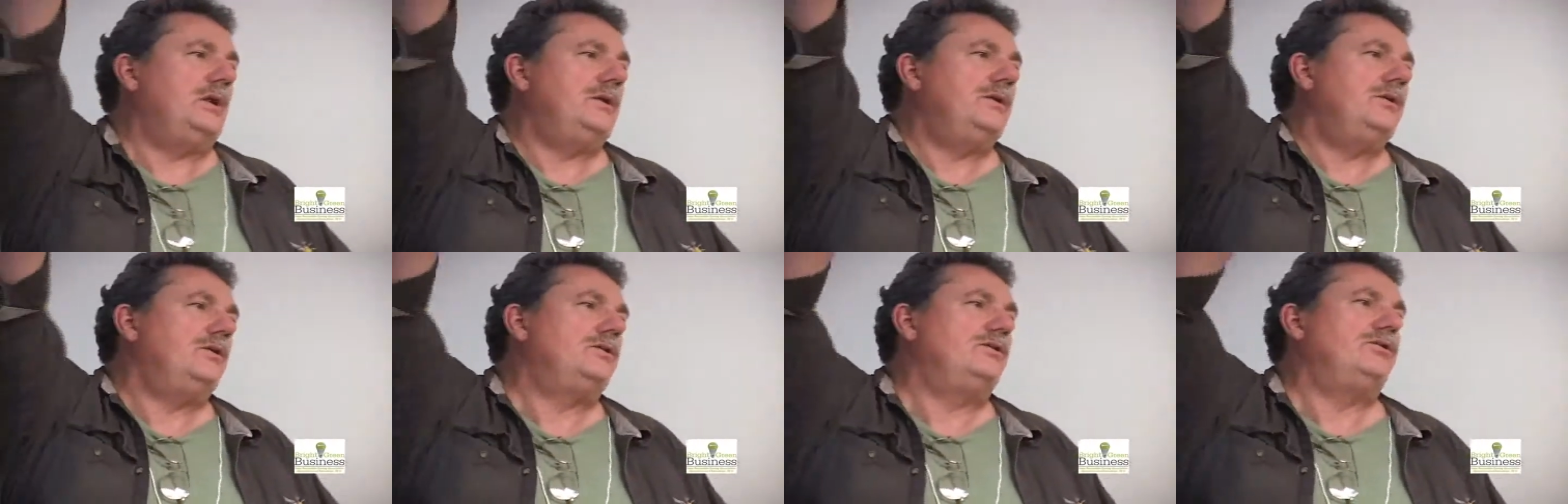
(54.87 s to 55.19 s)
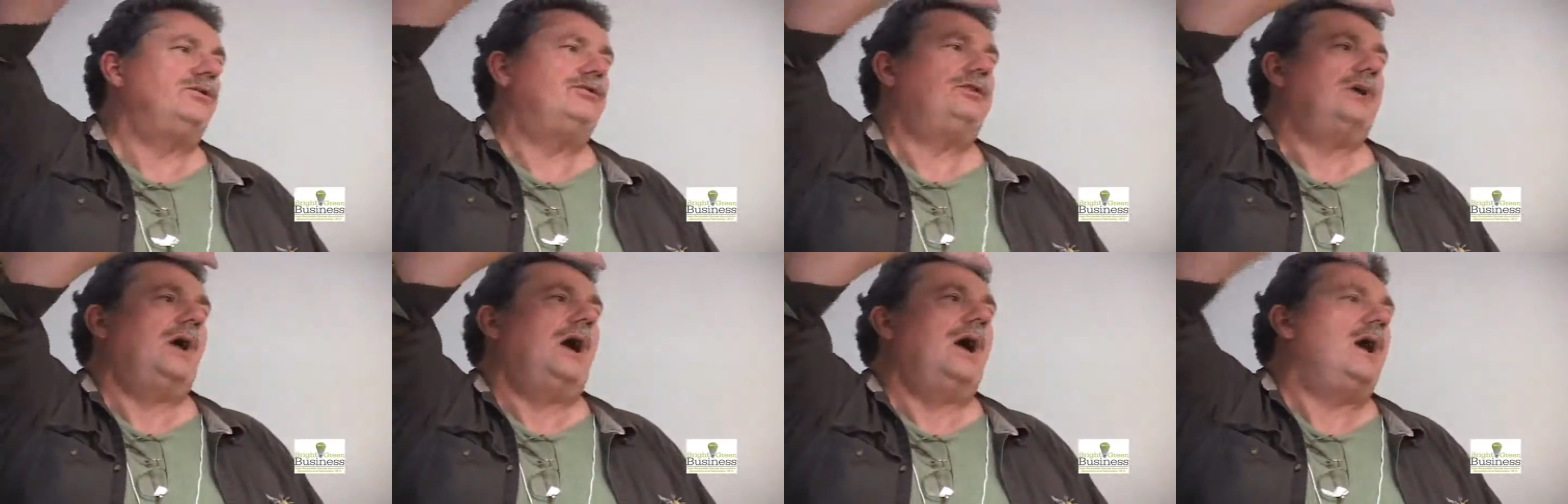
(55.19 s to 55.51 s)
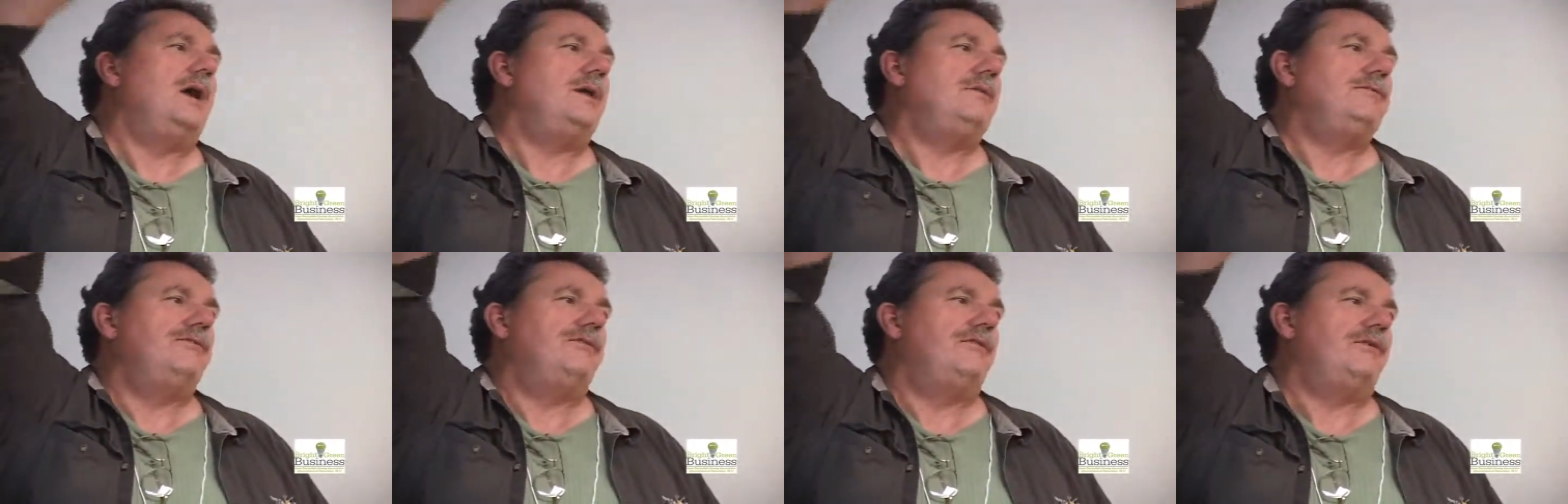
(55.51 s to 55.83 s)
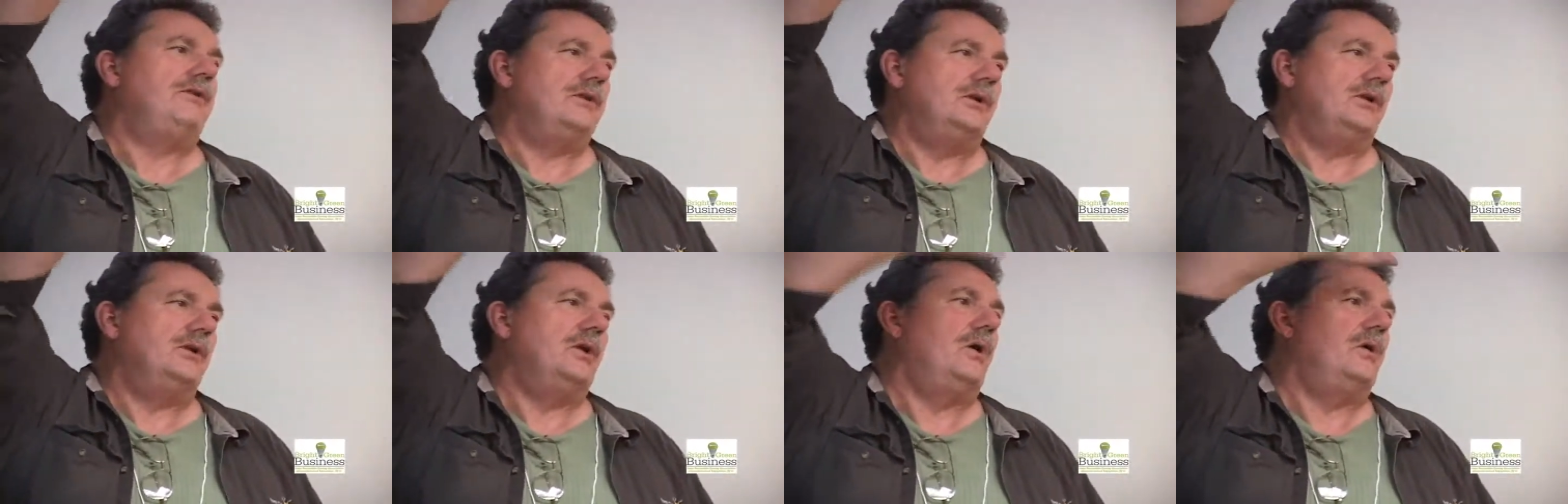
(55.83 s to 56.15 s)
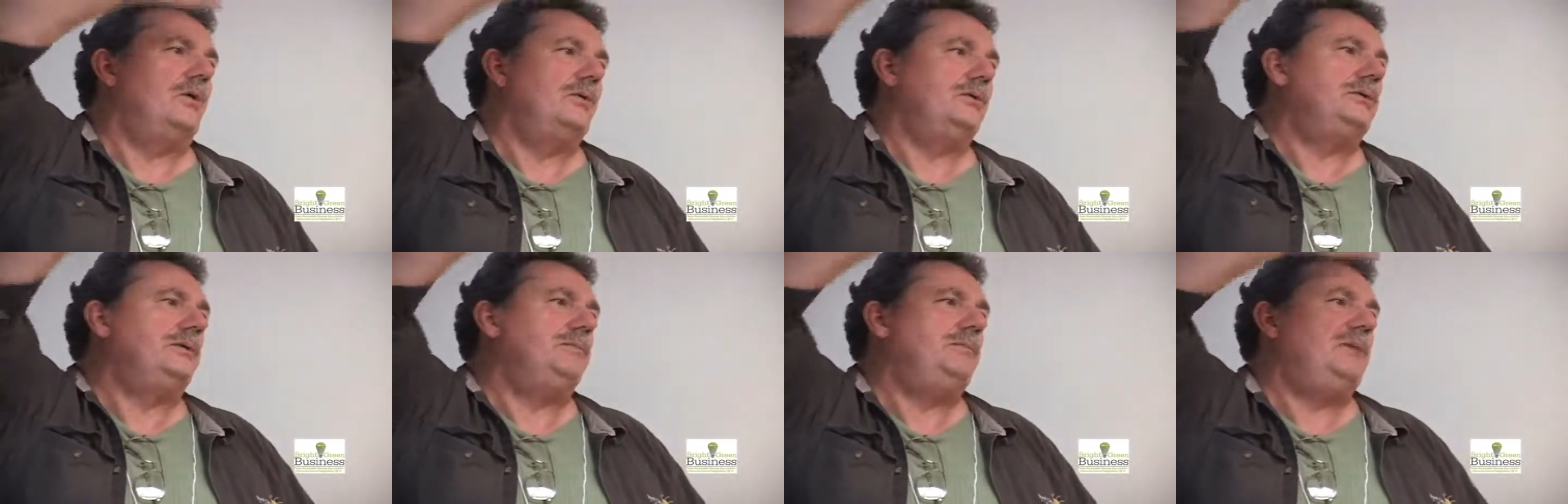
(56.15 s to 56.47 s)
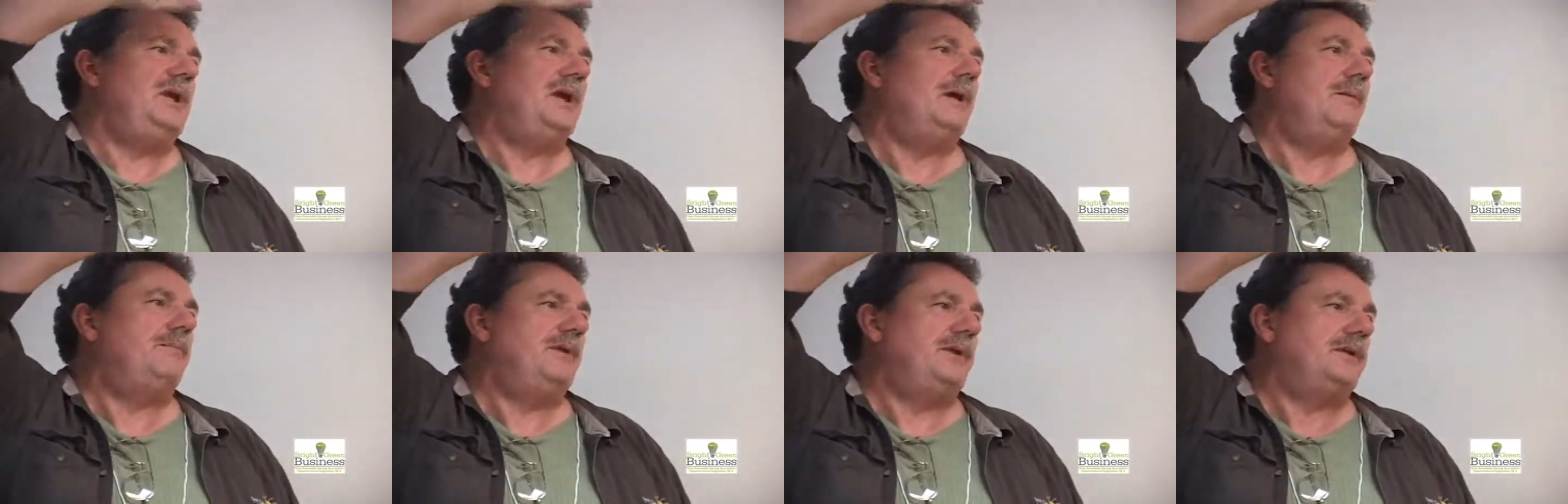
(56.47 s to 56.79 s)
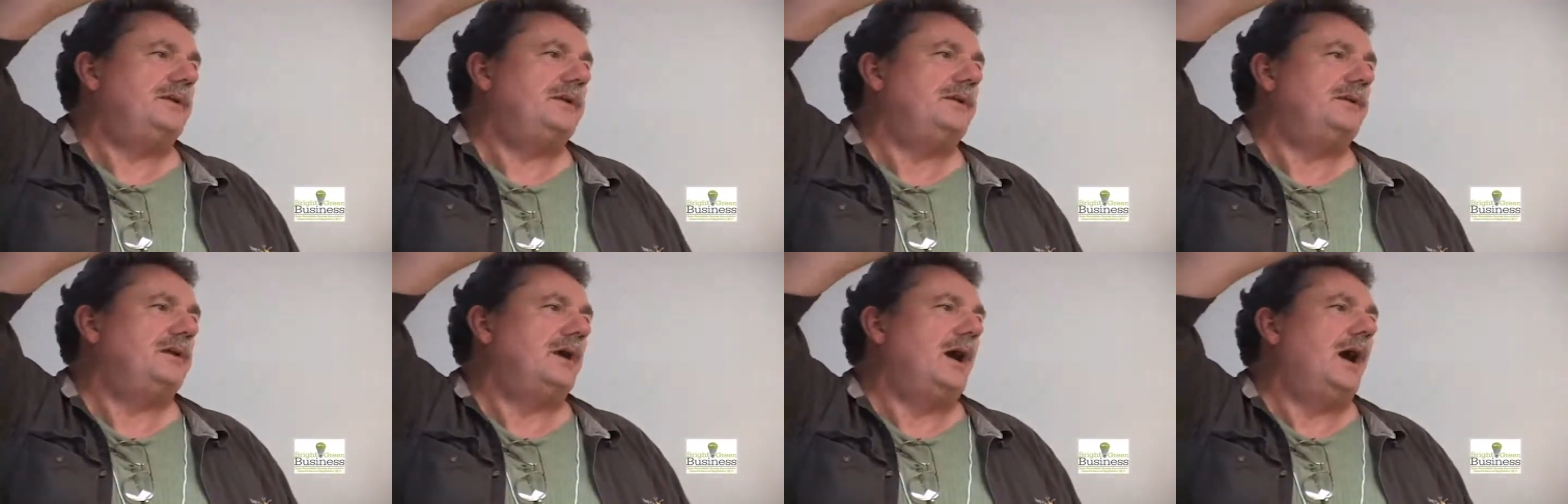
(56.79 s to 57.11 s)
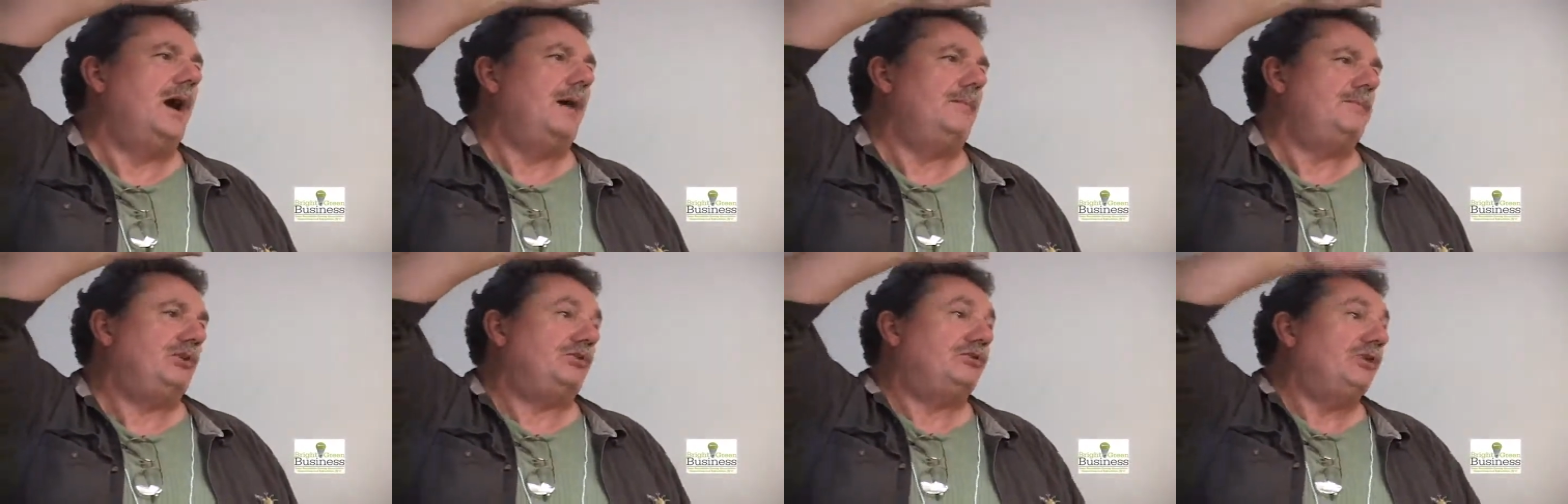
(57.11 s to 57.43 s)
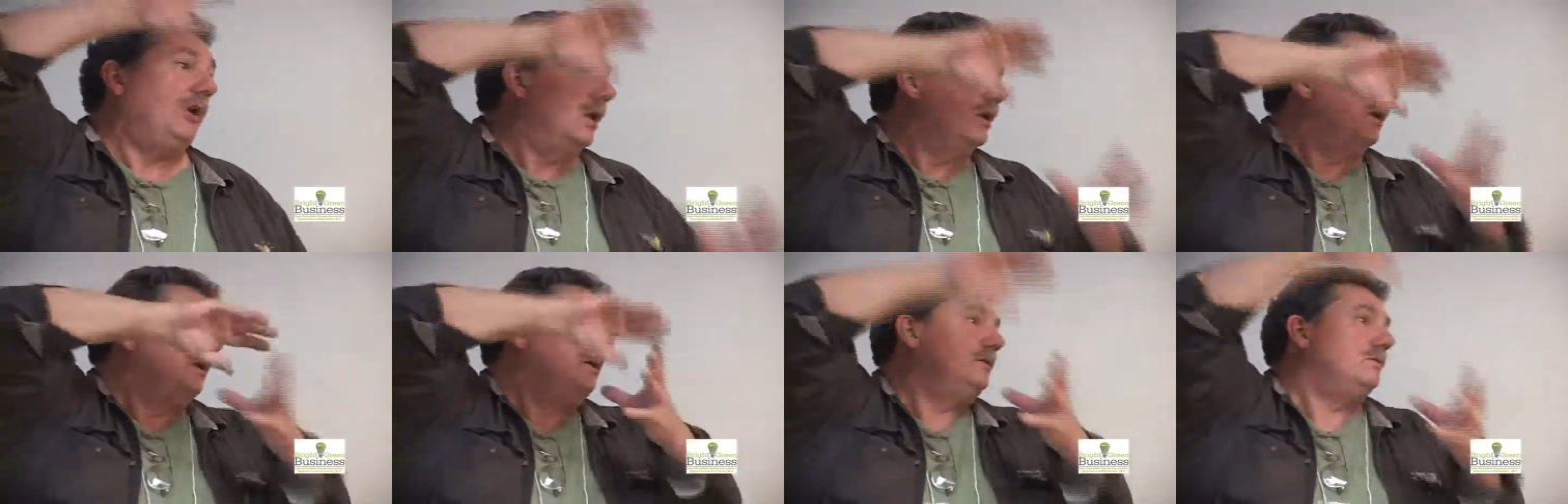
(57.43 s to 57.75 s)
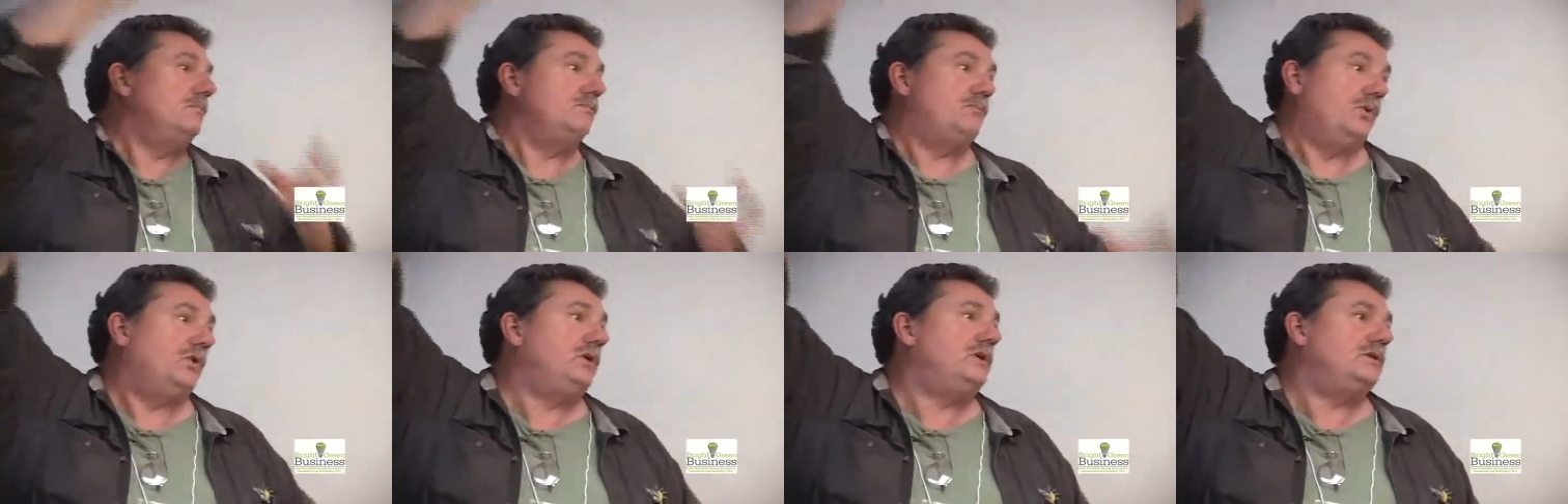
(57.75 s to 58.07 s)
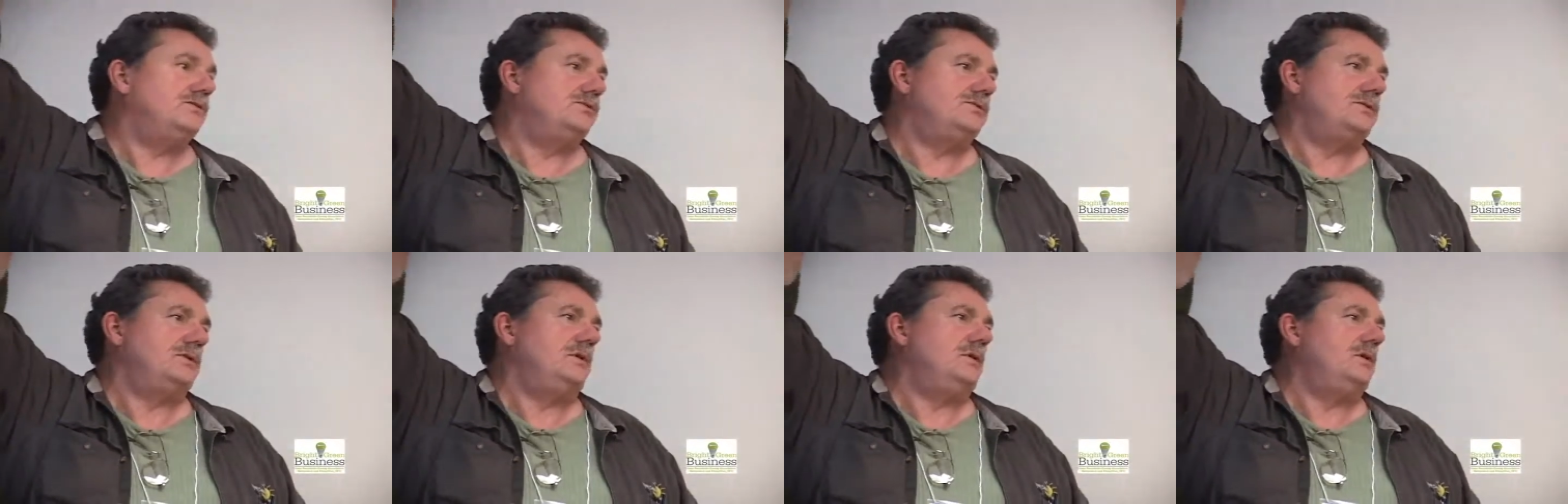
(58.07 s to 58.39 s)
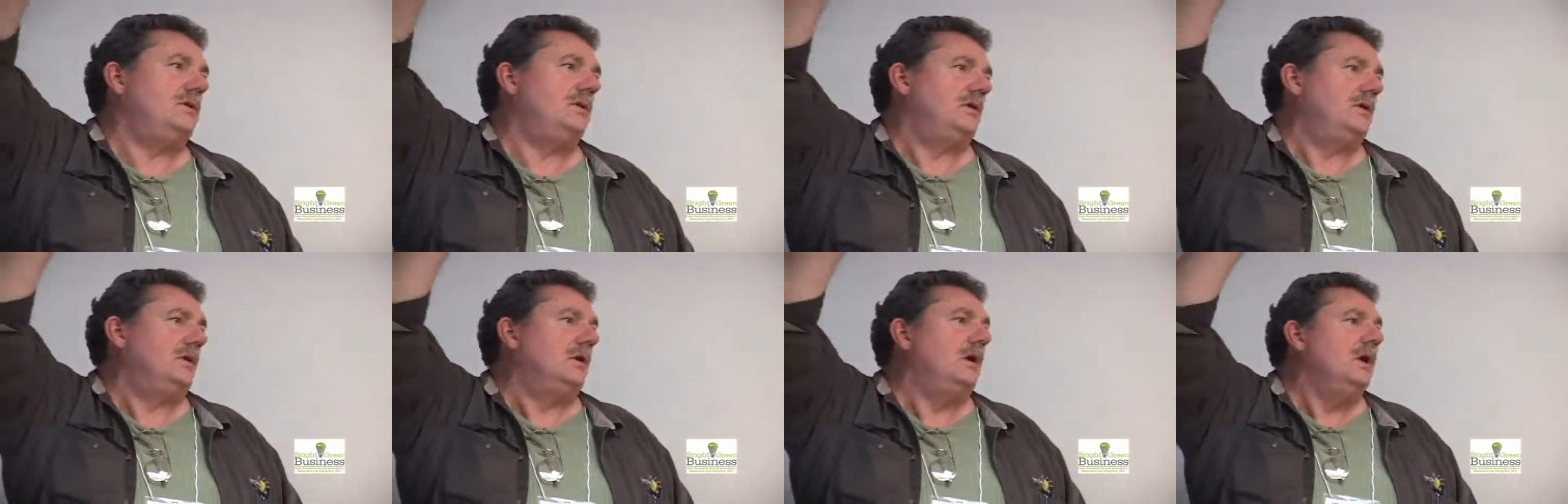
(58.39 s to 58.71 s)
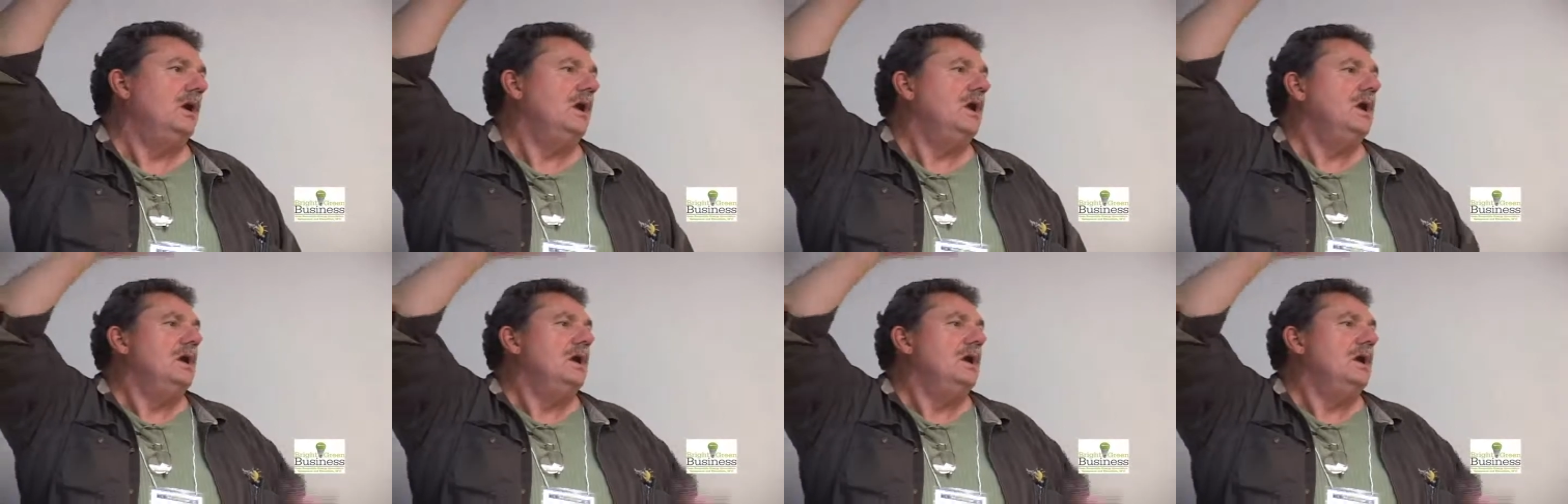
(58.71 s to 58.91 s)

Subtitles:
and they're designed for the load to be up at the top. It's all pre-engineered.